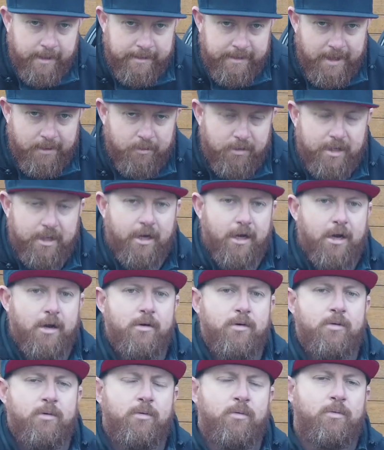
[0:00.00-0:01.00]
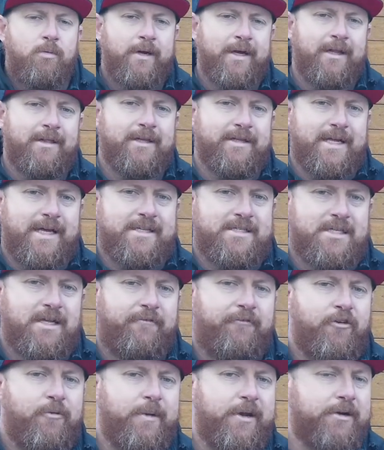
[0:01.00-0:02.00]
And there we go. We're going to let that
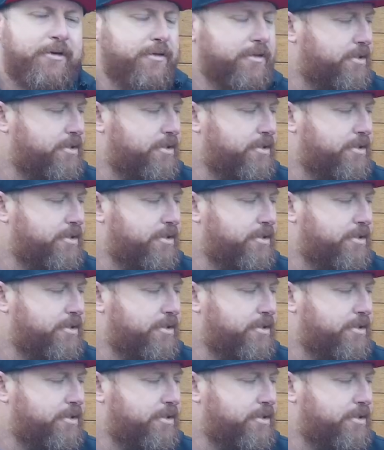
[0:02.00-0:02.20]
sit for a minute